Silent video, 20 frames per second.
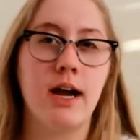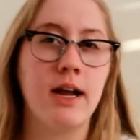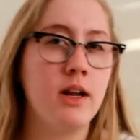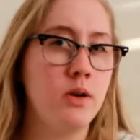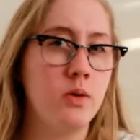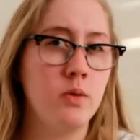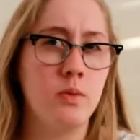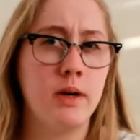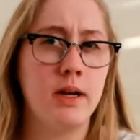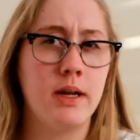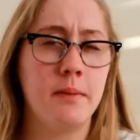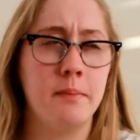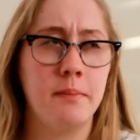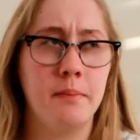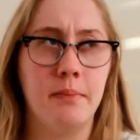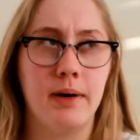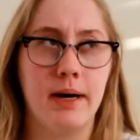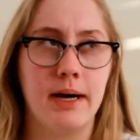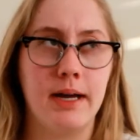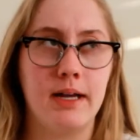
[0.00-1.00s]
I didn't win,
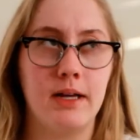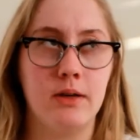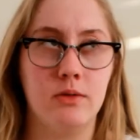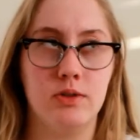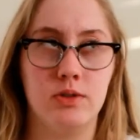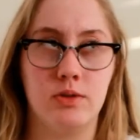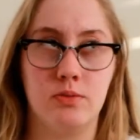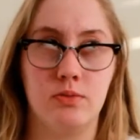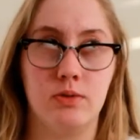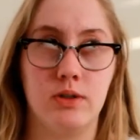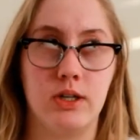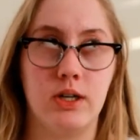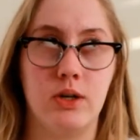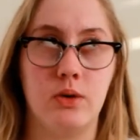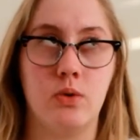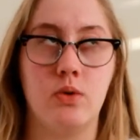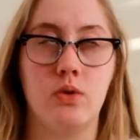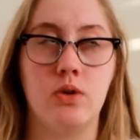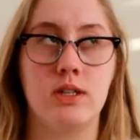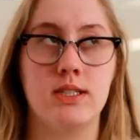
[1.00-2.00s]
but it was really
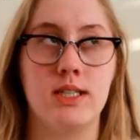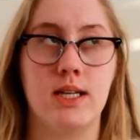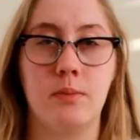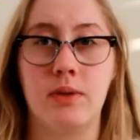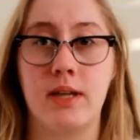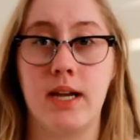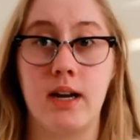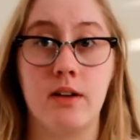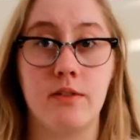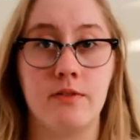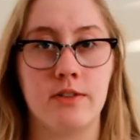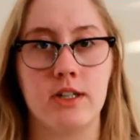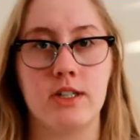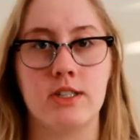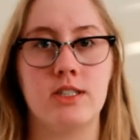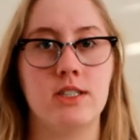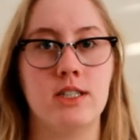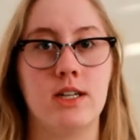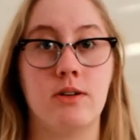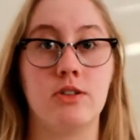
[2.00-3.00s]
cool because they played it
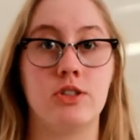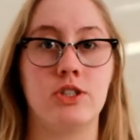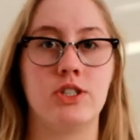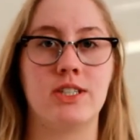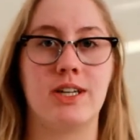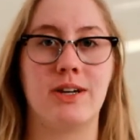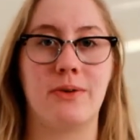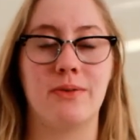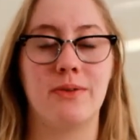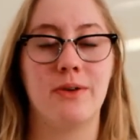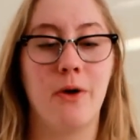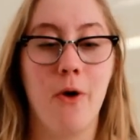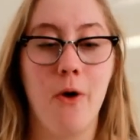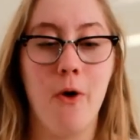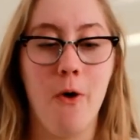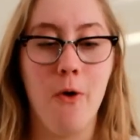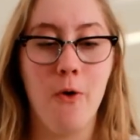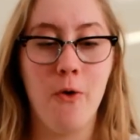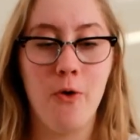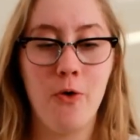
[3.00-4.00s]
first, and I was just like,
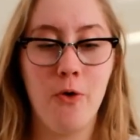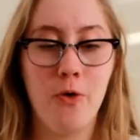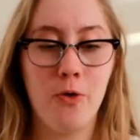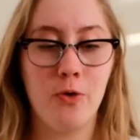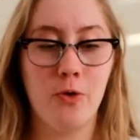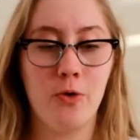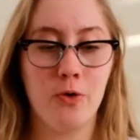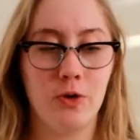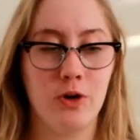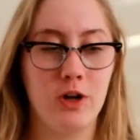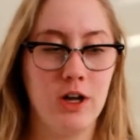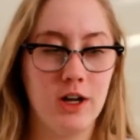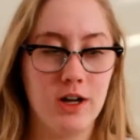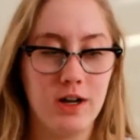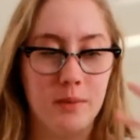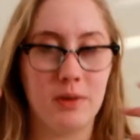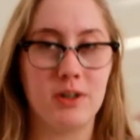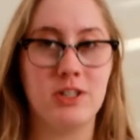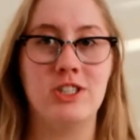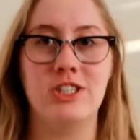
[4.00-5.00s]
whew,
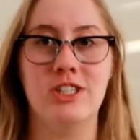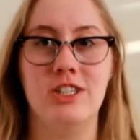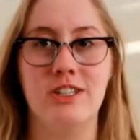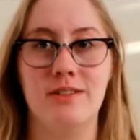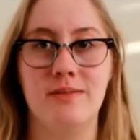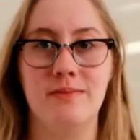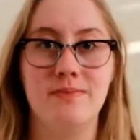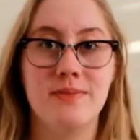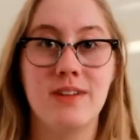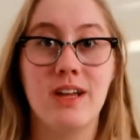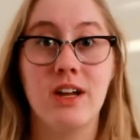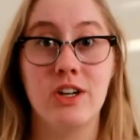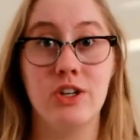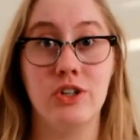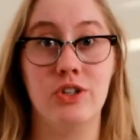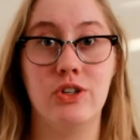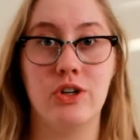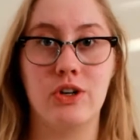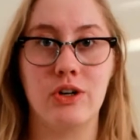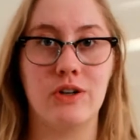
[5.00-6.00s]
bunch of
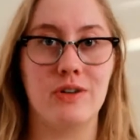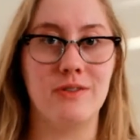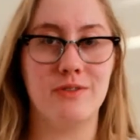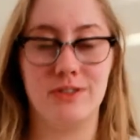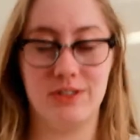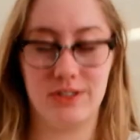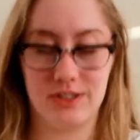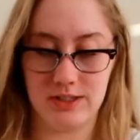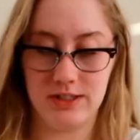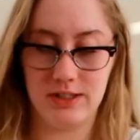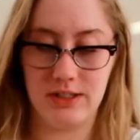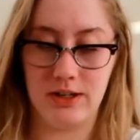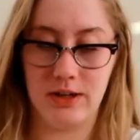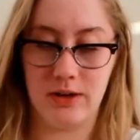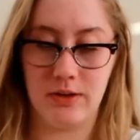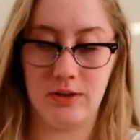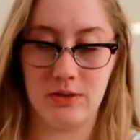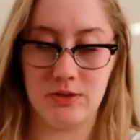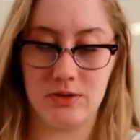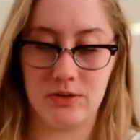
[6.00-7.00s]
nerves. You
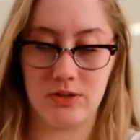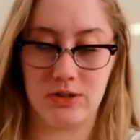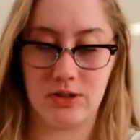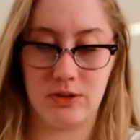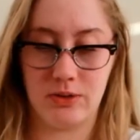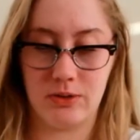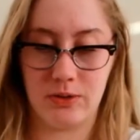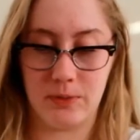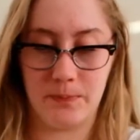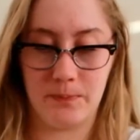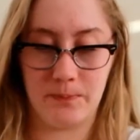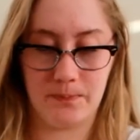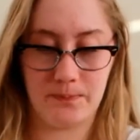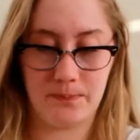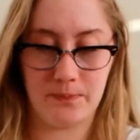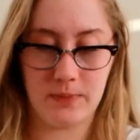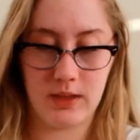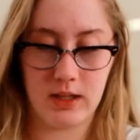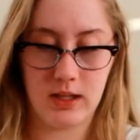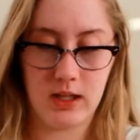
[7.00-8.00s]
know, it was really cool.
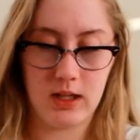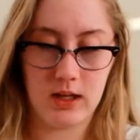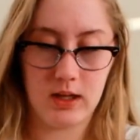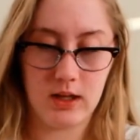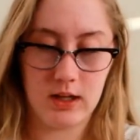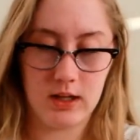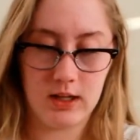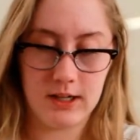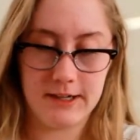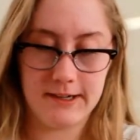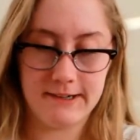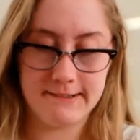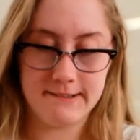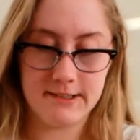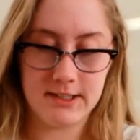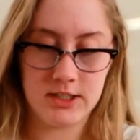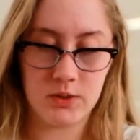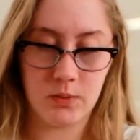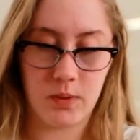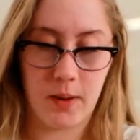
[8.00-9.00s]

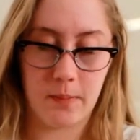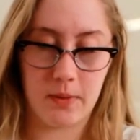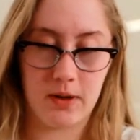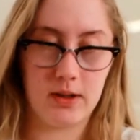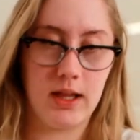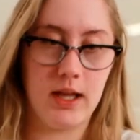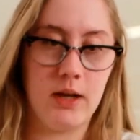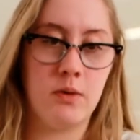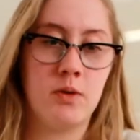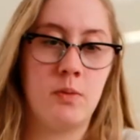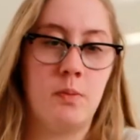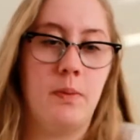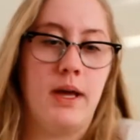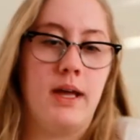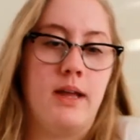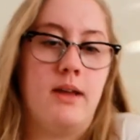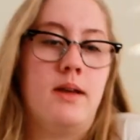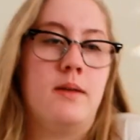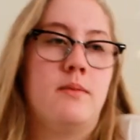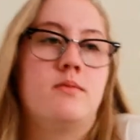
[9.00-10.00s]
Swam in a lake with
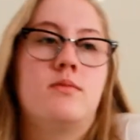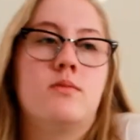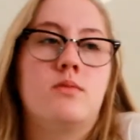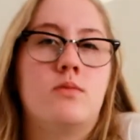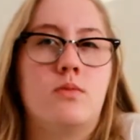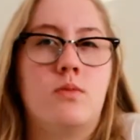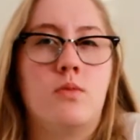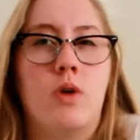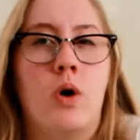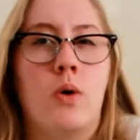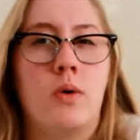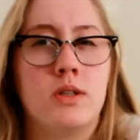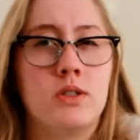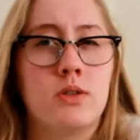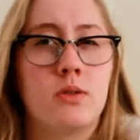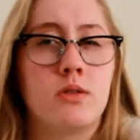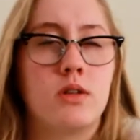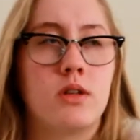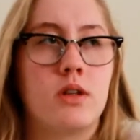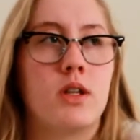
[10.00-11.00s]
Bailey. Always
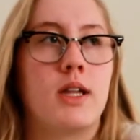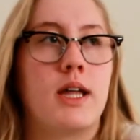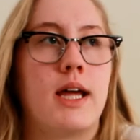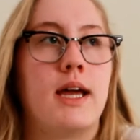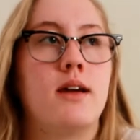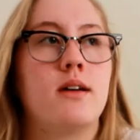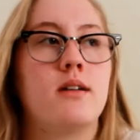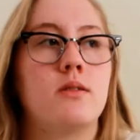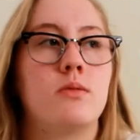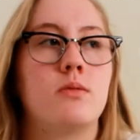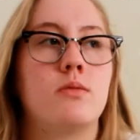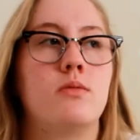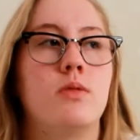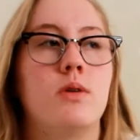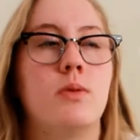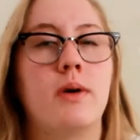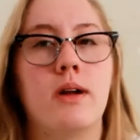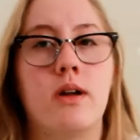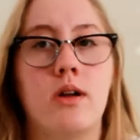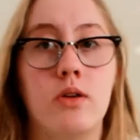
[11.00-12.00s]
going to the lake.
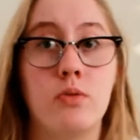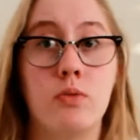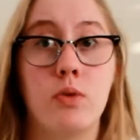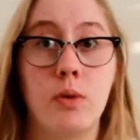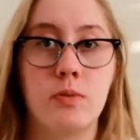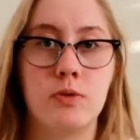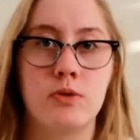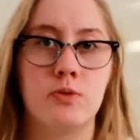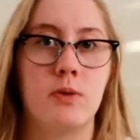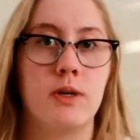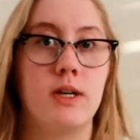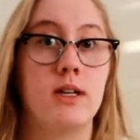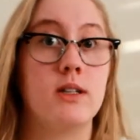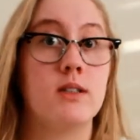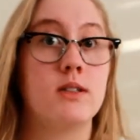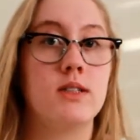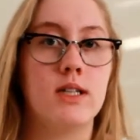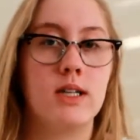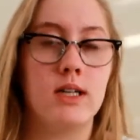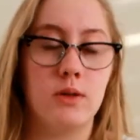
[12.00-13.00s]
We went on rope
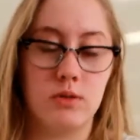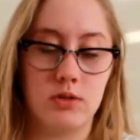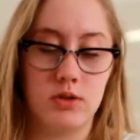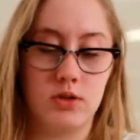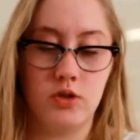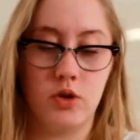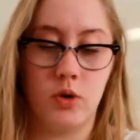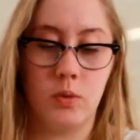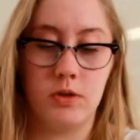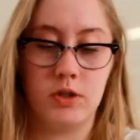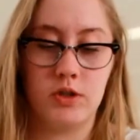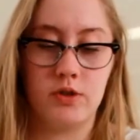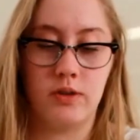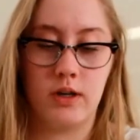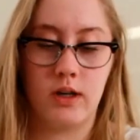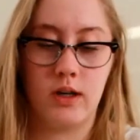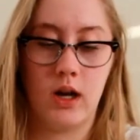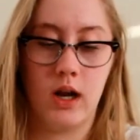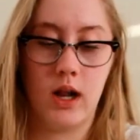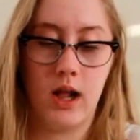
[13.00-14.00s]
swings, and it was so much
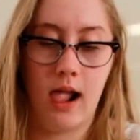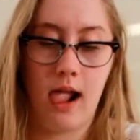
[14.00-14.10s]
fun.